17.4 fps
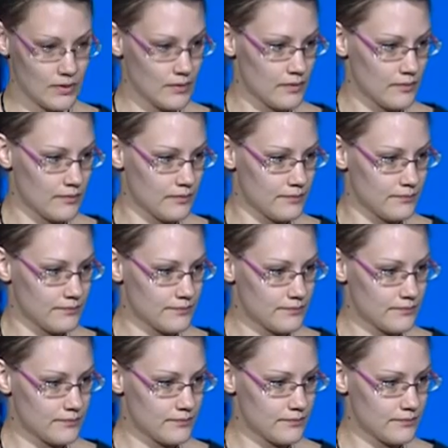
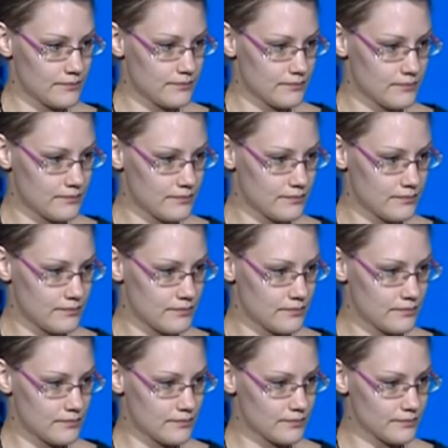
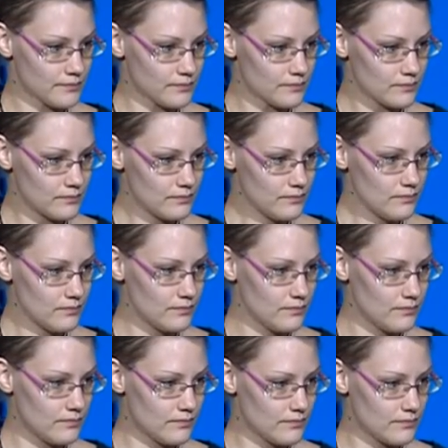
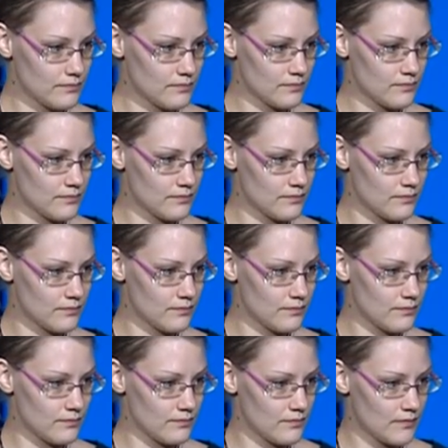Nothing is said.